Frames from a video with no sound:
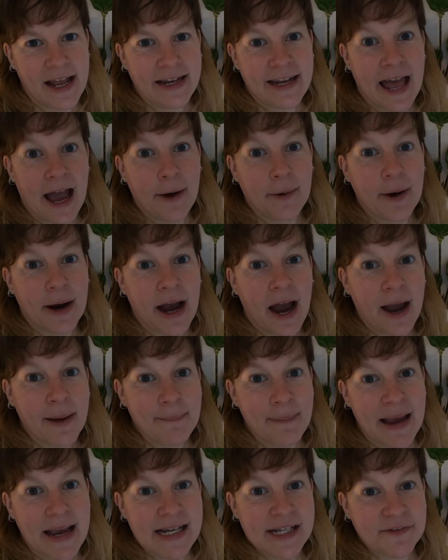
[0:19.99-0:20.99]
Now, I
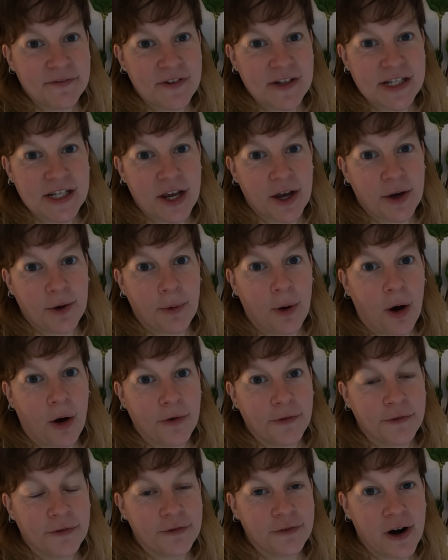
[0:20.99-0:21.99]
made a video
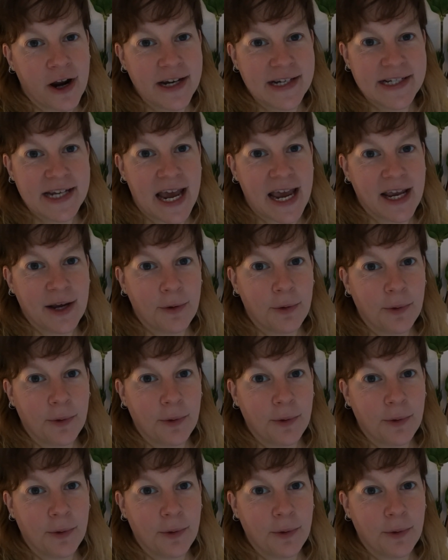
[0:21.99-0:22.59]
on Friday